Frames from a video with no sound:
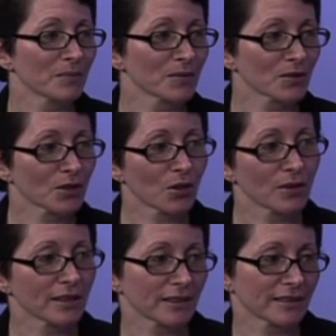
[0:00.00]
So
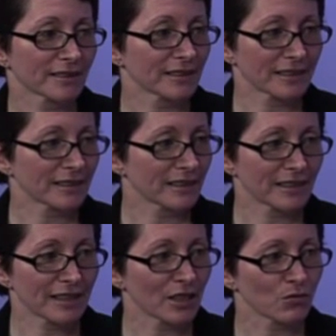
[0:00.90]

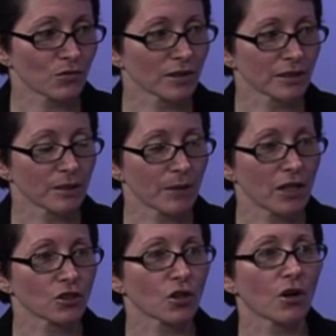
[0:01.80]
it really
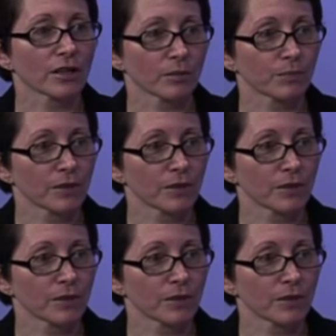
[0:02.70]
depends on the